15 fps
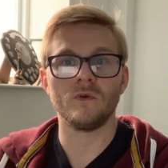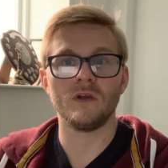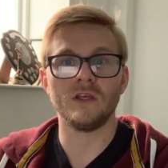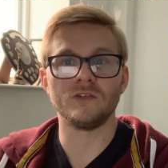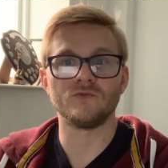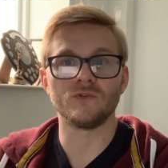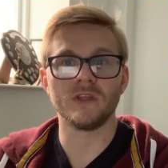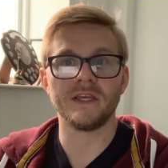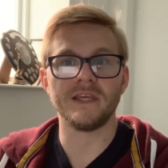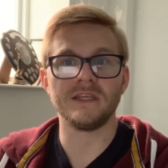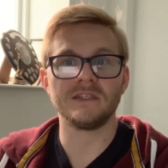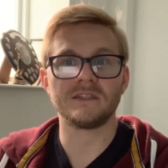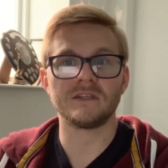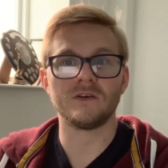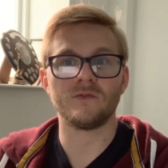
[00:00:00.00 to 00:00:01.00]
is
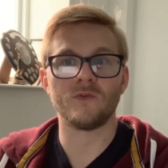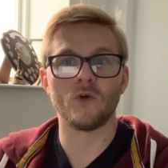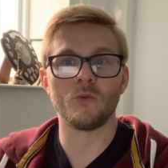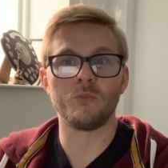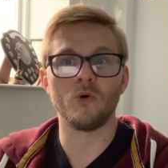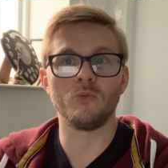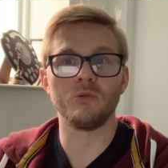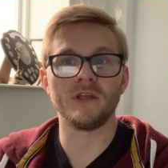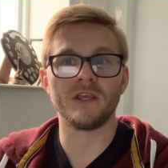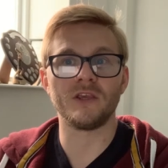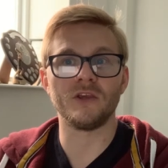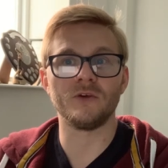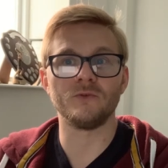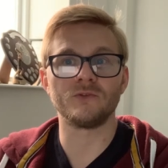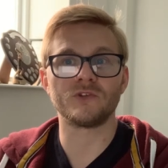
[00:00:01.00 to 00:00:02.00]
released for the public
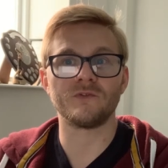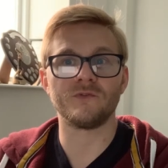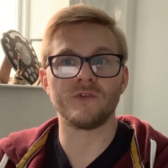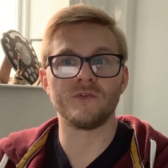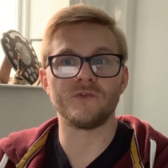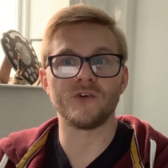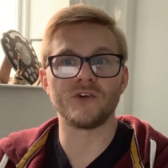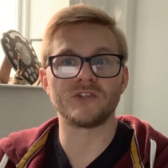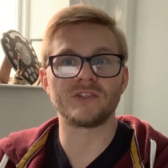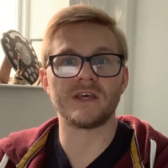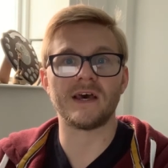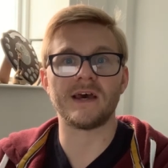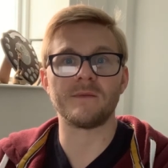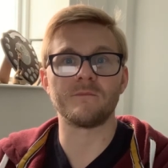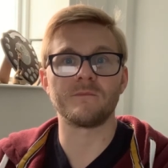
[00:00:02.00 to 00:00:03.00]
use for the first
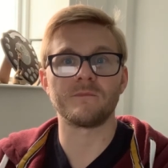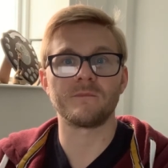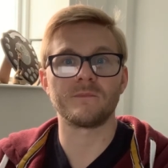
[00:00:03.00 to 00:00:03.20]
time?